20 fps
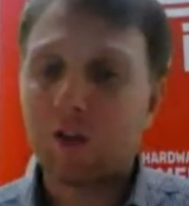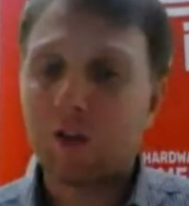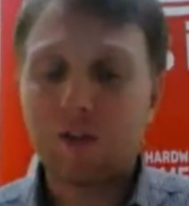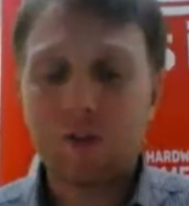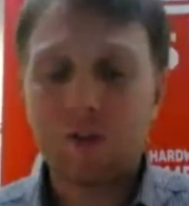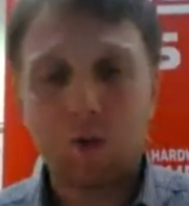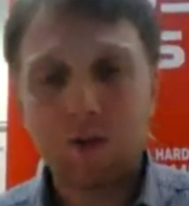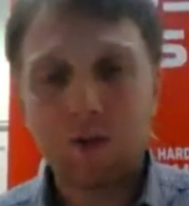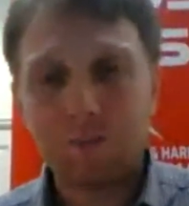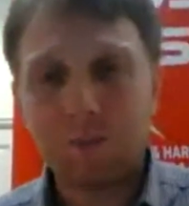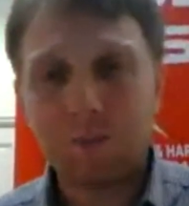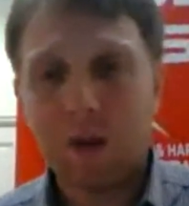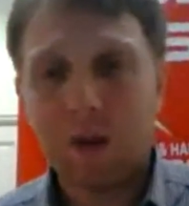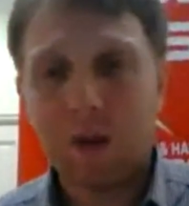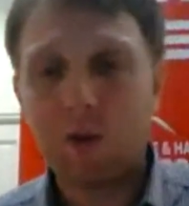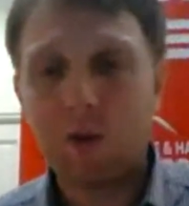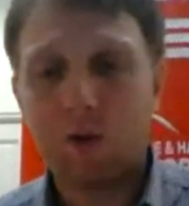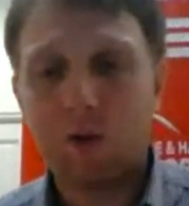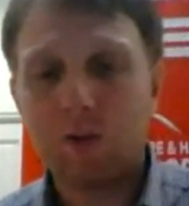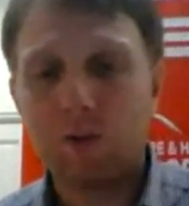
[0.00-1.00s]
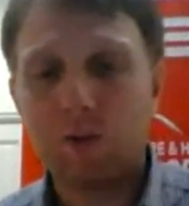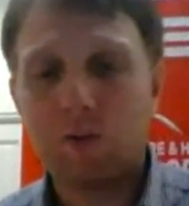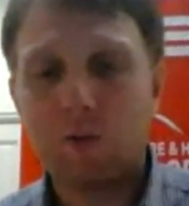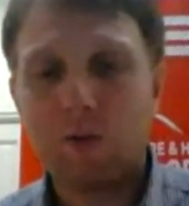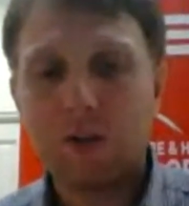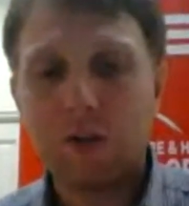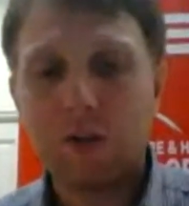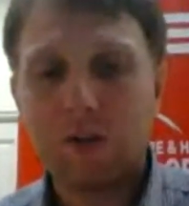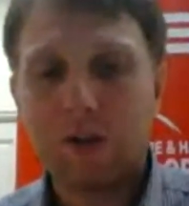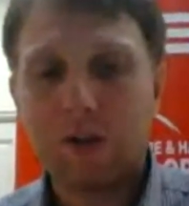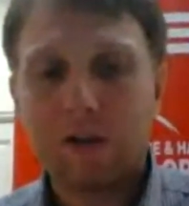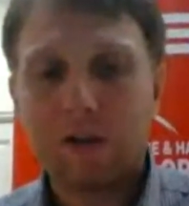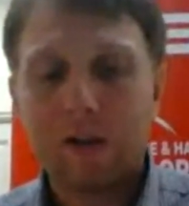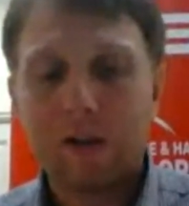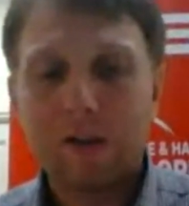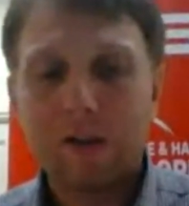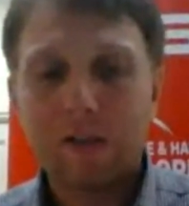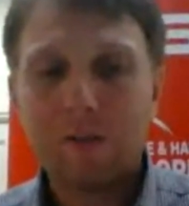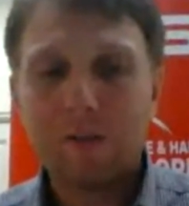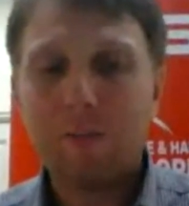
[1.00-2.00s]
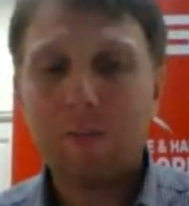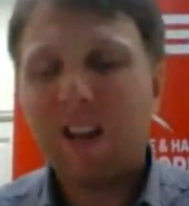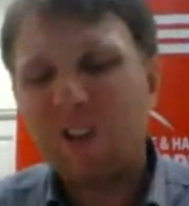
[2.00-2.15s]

So it's maybe also a question, like, depending on